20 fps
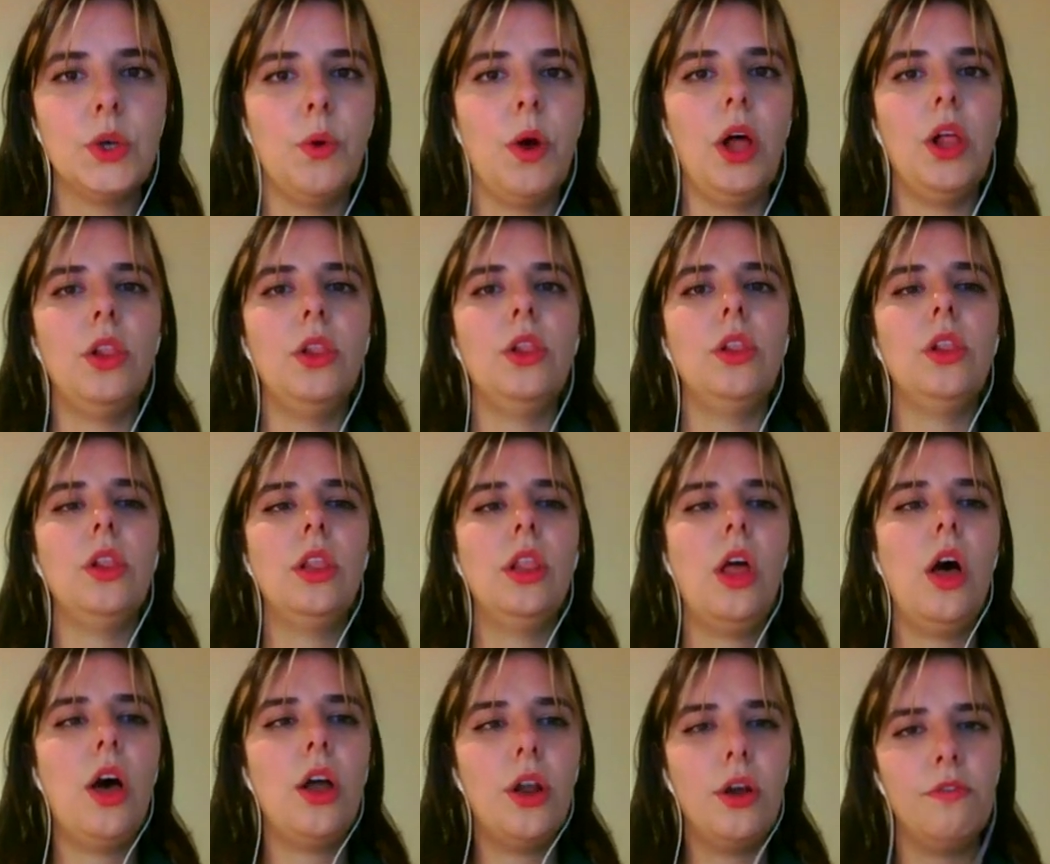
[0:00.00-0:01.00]
a
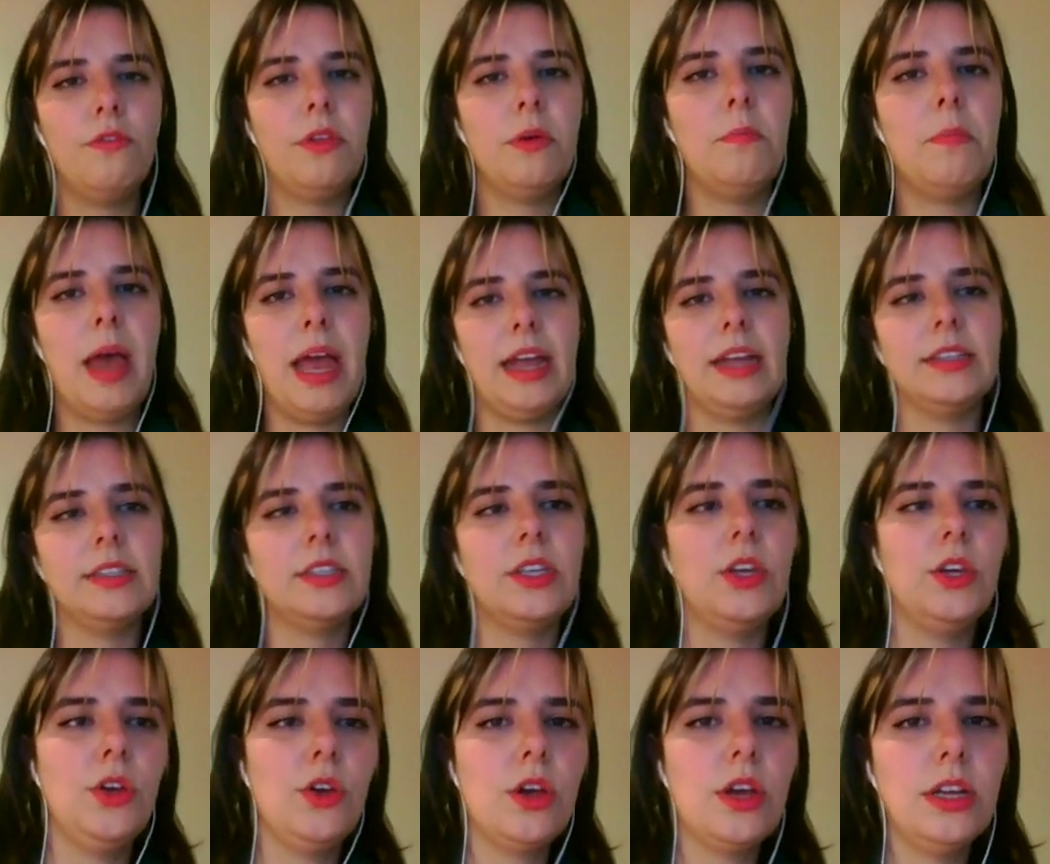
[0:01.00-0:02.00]
lot of the baits that
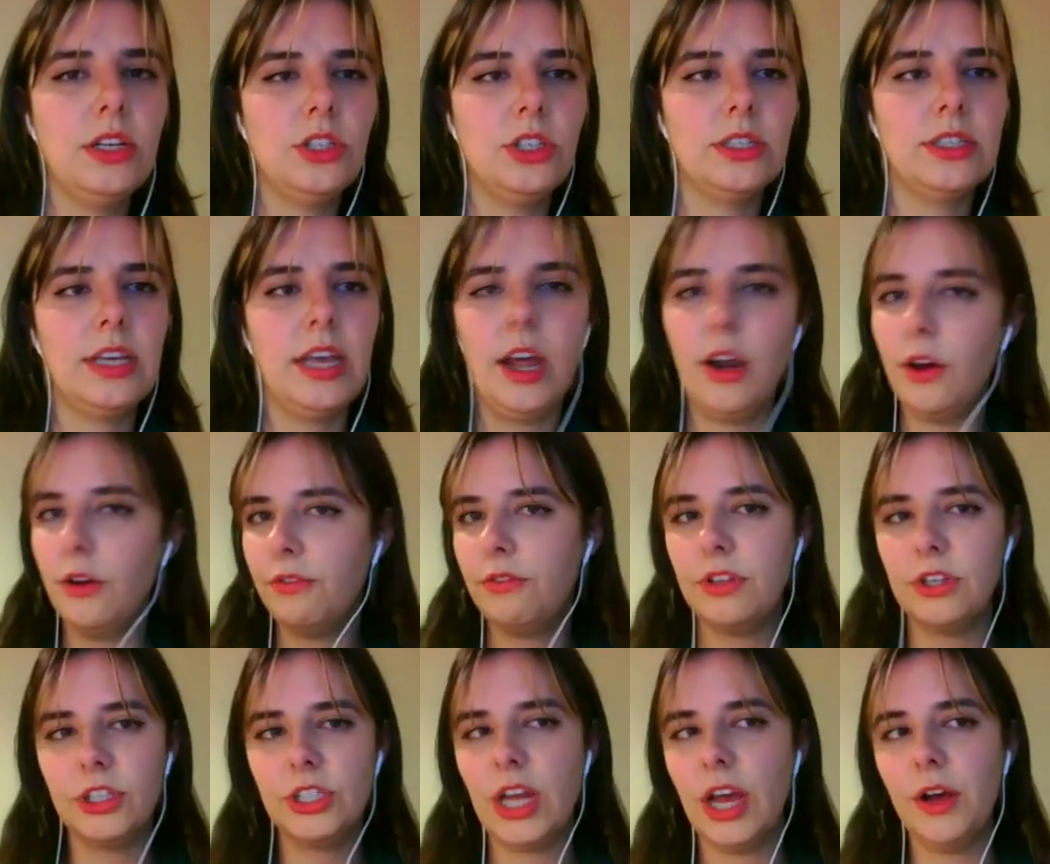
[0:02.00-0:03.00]
you can just get off the
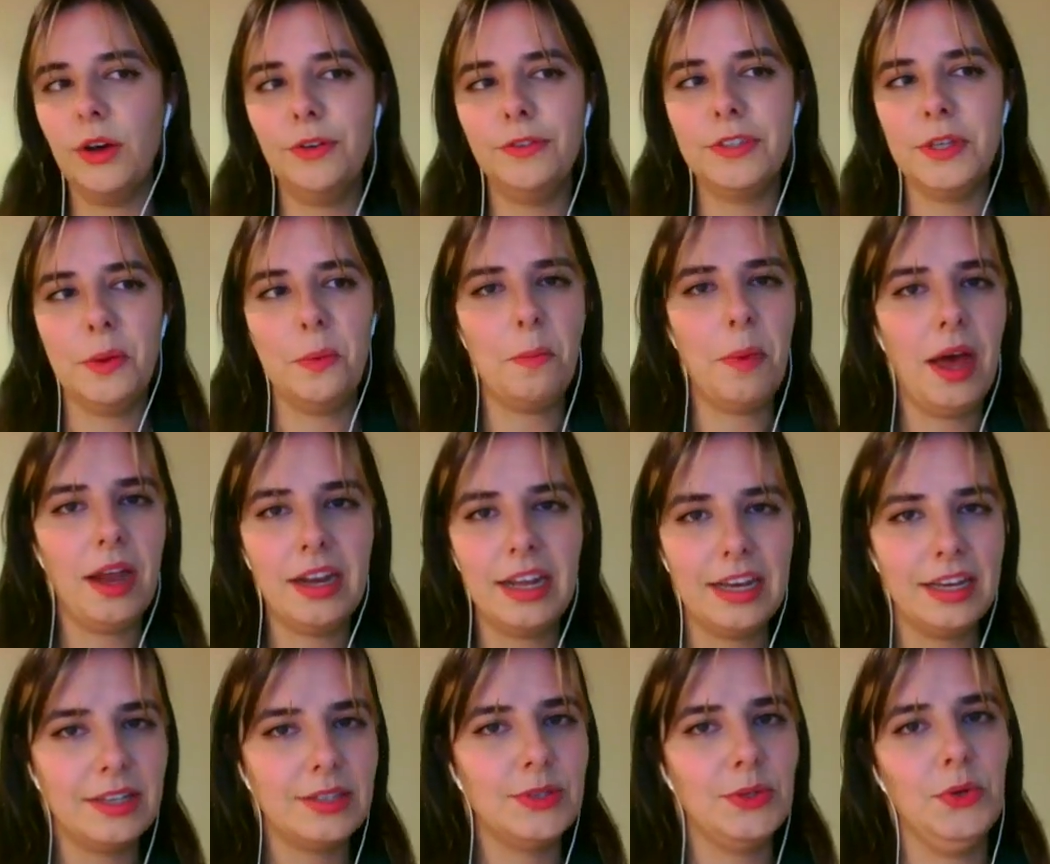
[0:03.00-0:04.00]
shelves at
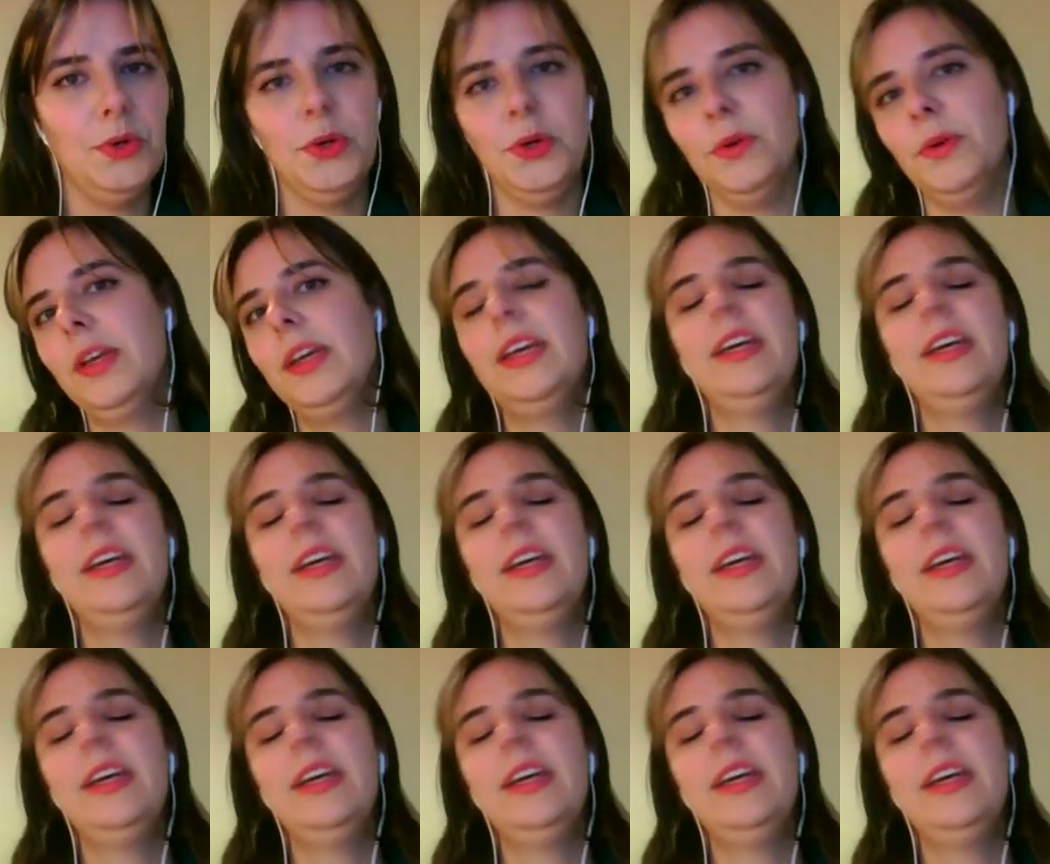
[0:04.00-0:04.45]
Bunnings or